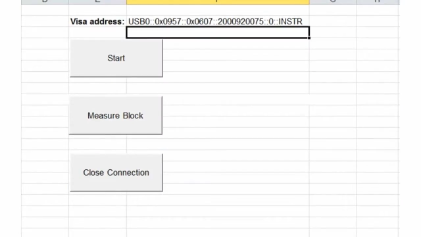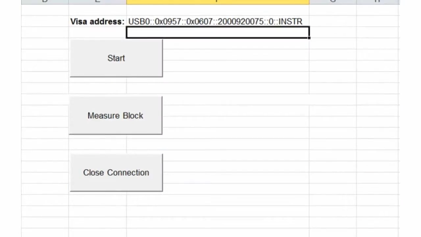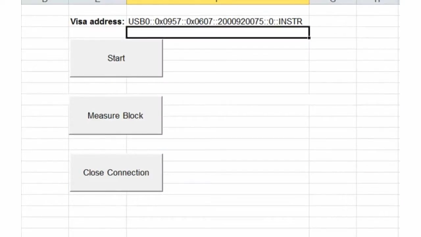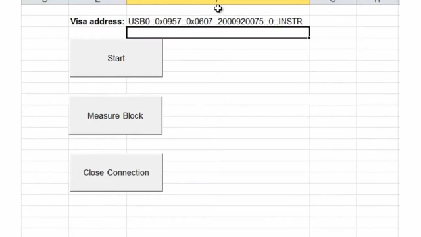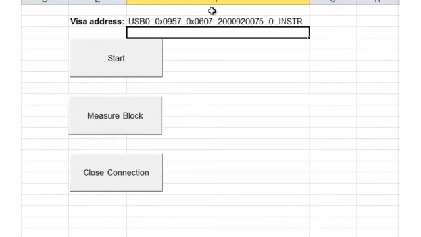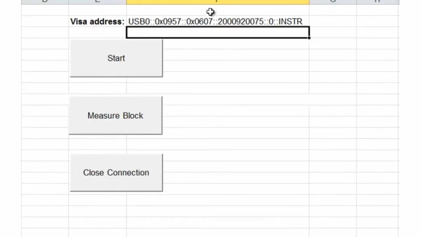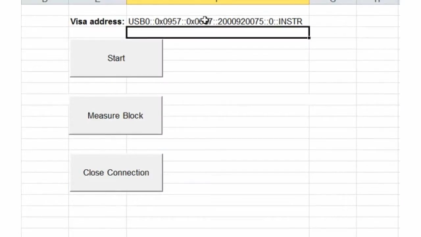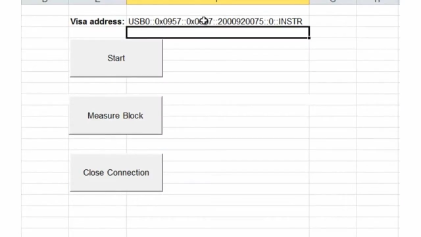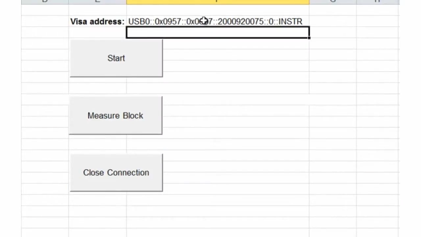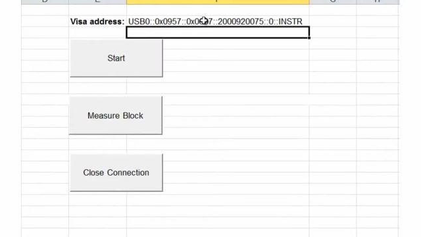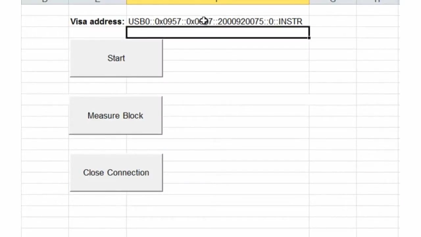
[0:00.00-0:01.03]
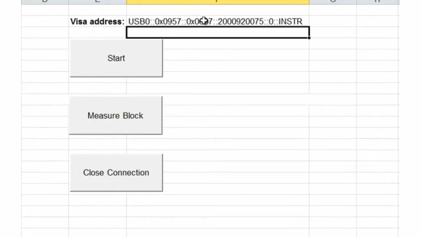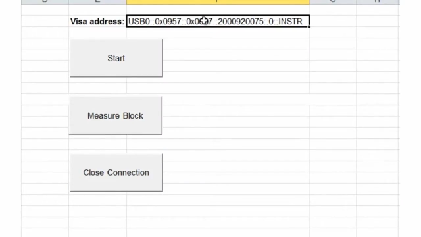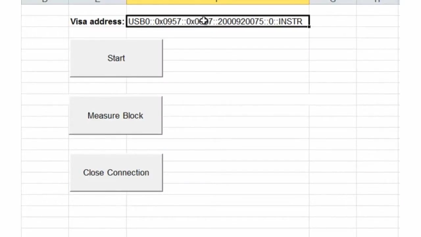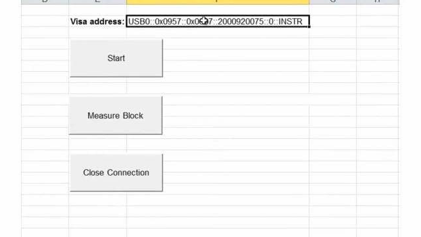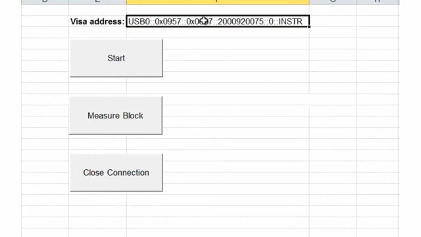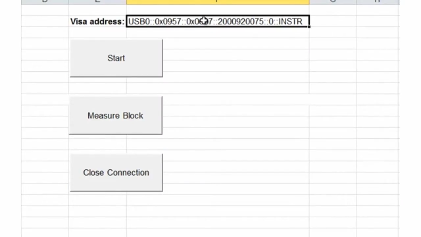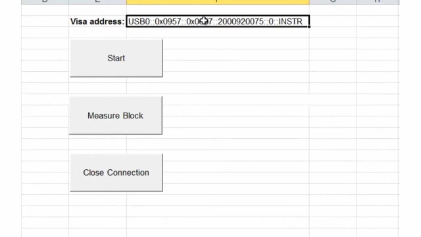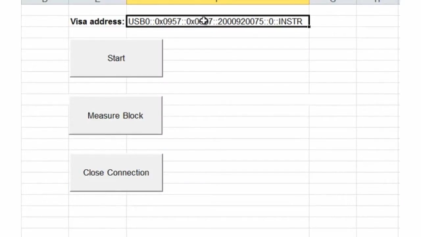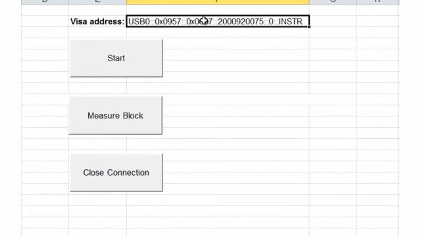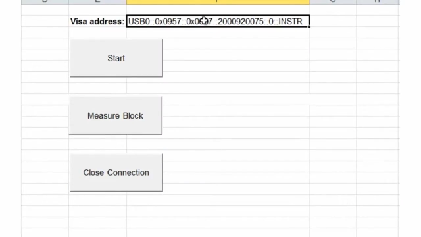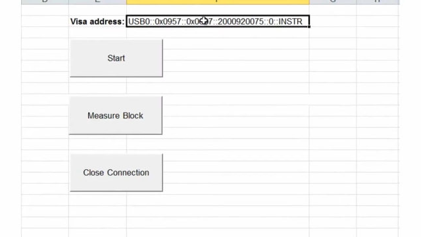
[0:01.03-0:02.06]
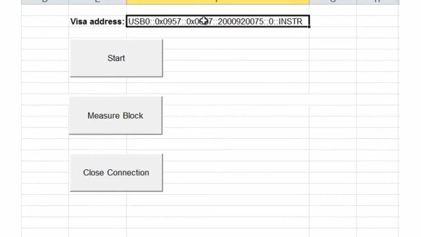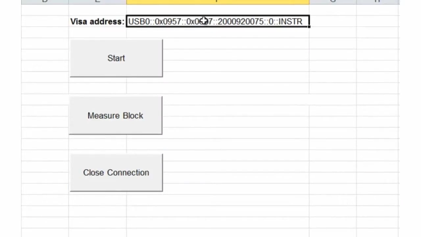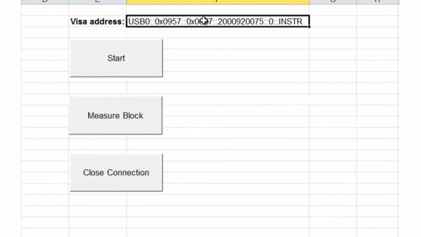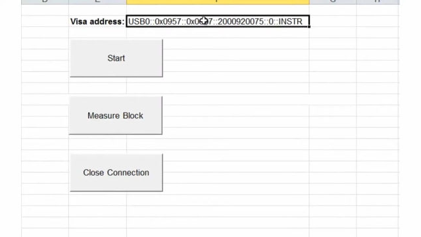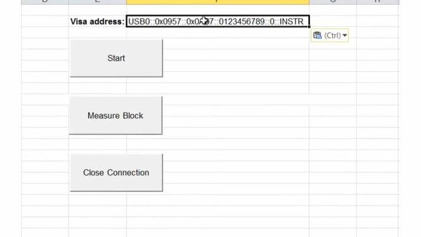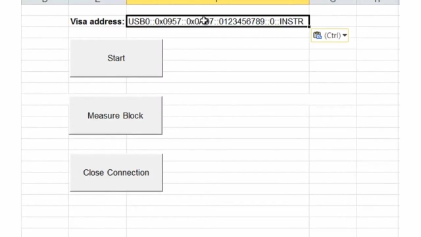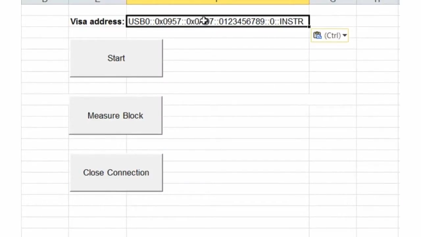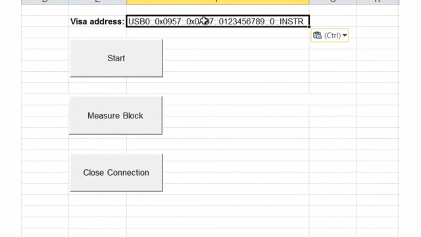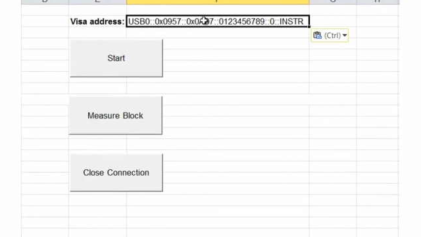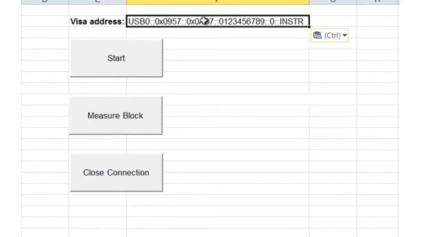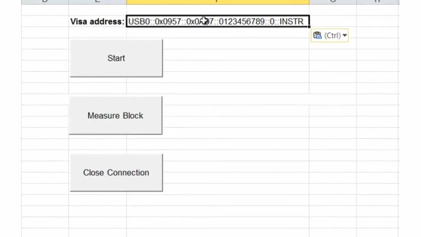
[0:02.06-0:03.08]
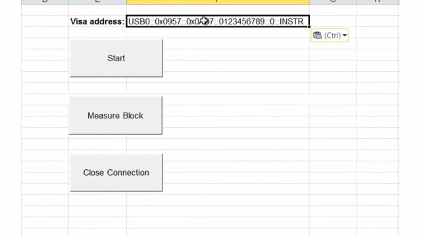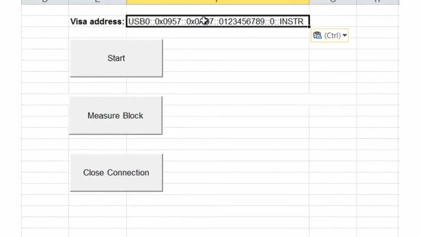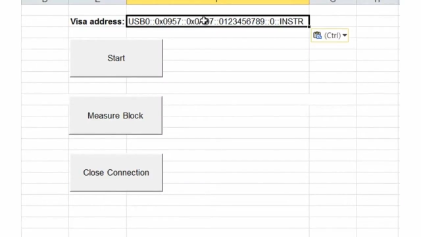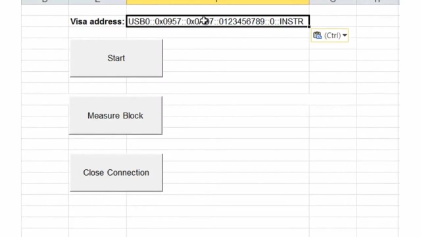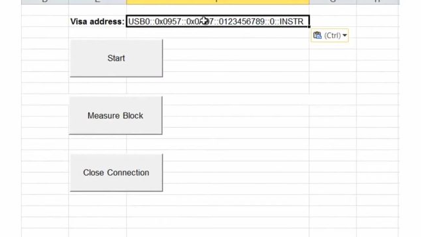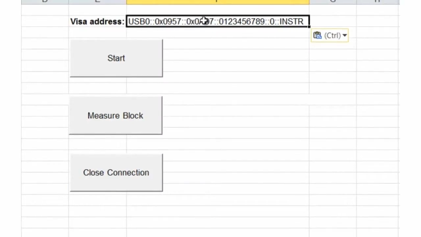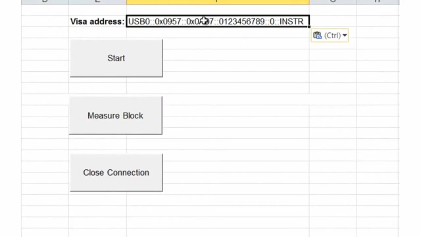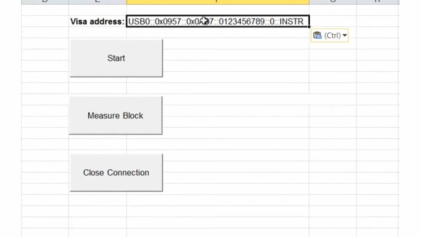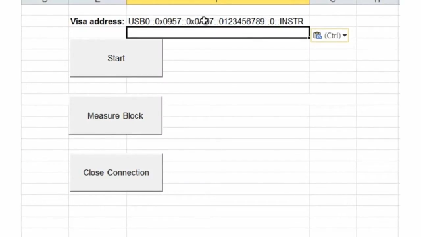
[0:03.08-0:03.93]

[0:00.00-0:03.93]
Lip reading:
(no speaker visible)